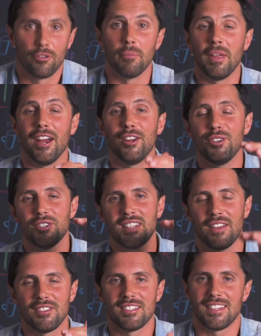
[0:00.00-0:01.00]
From there, you just
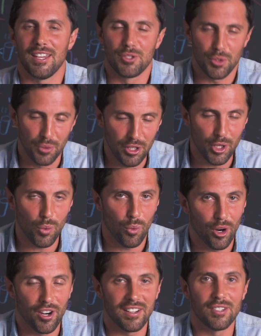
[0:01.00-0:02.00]
have to stay true to your
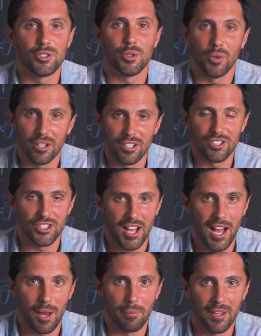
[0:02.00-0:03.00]
word and do a good
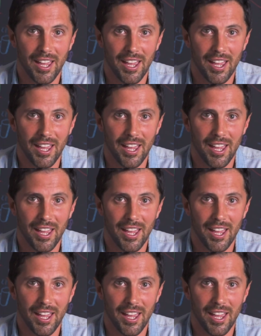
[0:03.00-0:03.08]
job.